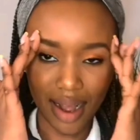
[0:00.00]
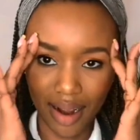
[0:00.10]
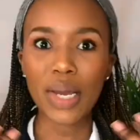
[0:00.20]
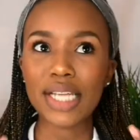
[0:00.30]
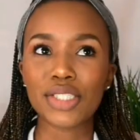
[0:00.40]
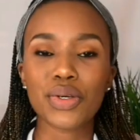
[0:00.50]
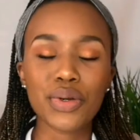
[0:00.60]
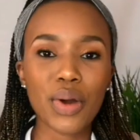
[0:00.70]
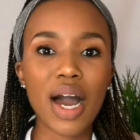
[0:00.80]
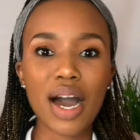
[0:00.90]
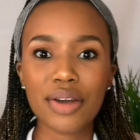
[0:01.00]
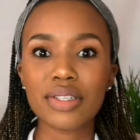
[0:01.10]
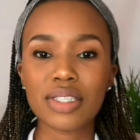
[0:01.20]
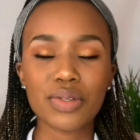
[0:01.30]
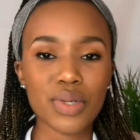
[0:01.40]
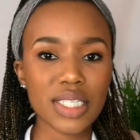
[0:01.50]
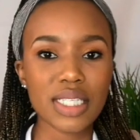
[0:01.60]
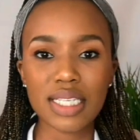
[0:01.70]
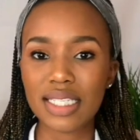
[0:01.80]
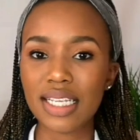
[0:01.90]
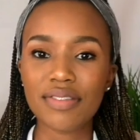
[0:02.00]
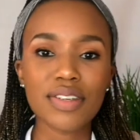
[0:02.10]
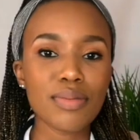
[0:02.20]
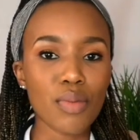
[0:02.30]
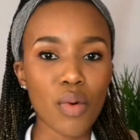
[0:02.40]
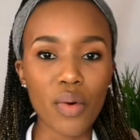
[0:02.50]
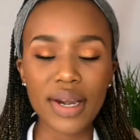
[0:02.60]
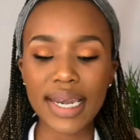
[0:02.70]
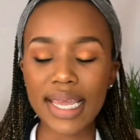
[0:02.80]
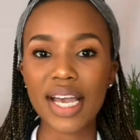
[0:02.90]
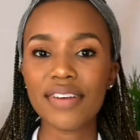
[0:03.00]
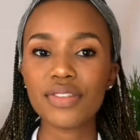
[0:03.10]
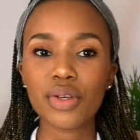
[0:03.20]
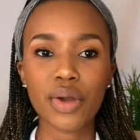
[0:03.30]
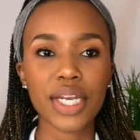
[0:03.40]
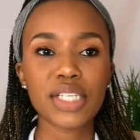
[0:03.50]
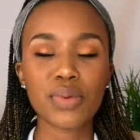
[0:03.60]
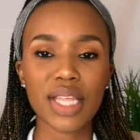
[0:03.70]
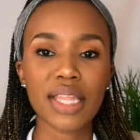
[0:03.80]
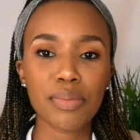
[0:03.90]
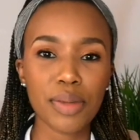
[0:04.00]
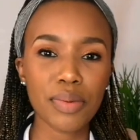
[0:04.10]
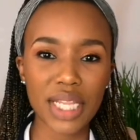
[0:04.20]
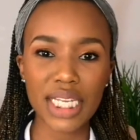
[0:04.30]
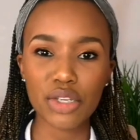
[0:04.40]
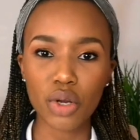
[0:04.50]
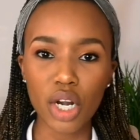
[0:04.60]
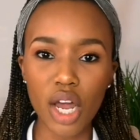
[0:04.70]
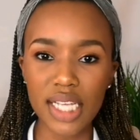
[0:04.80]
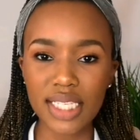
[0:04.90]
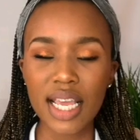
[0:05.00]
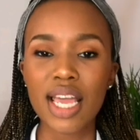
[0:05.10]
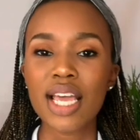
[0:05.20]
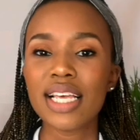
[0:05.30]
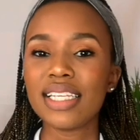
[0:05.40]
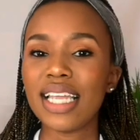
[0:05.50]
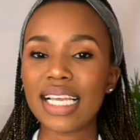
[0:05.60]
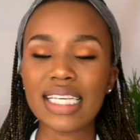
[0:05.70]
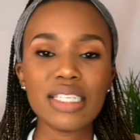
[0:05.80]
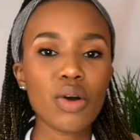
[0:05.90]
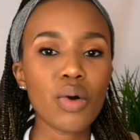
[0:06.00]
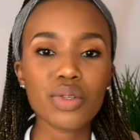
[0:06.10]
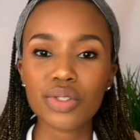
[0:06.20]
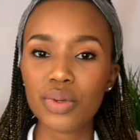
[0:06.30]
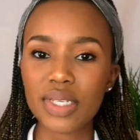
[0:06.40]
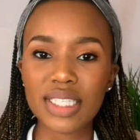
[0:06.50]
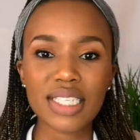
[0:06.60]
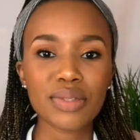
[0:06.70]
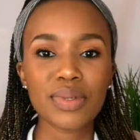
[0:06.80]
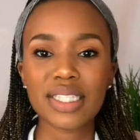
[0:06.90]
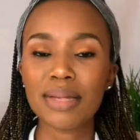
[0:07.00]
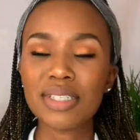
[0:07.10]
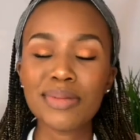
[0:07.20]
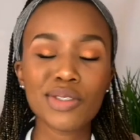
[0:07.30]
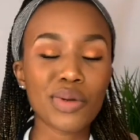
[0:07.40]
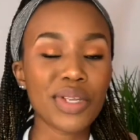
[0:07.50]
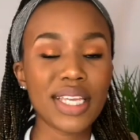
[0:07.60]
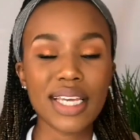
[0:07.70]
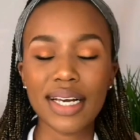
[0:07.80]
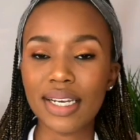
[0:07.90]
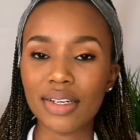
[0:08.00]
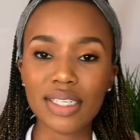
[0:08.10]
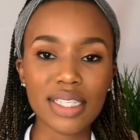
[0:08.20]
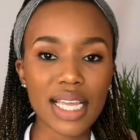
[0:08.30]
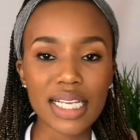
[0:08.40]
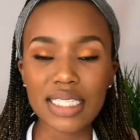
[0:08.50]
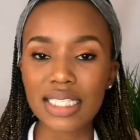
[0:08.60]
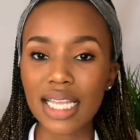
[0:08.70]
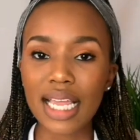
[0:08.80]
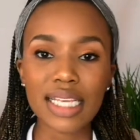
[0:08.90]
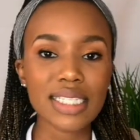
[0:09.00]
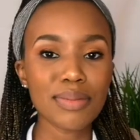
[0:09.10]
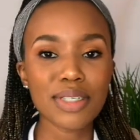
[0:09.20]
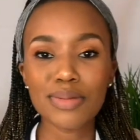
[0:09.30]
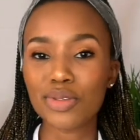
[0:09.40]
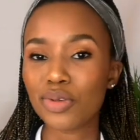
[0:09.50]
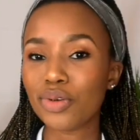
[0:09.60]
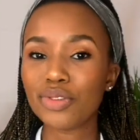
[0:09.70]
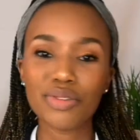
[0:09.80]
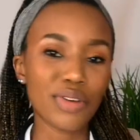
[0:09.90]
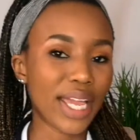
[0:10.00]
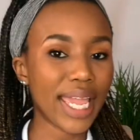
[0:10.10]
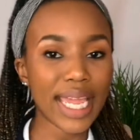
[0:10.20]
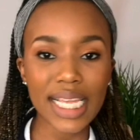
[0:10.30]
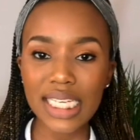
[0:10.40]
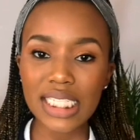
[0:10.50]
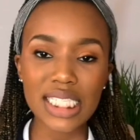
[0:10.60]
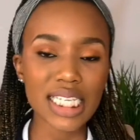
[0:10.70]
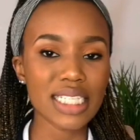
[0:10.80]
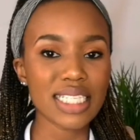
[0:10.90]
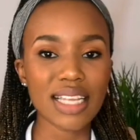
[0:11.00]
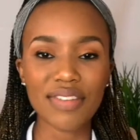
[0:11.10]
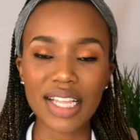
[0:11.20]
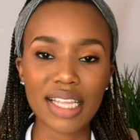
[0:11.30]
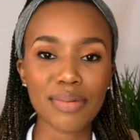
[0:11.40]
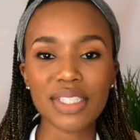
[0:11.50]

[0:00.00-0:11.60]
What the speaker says: So I don't know how to stress this even more. Like, you have to connect with other people that are in your class. Like, it also assists with, sometimes you don't hear a lot of things, like sometimes you forget and stuff like that.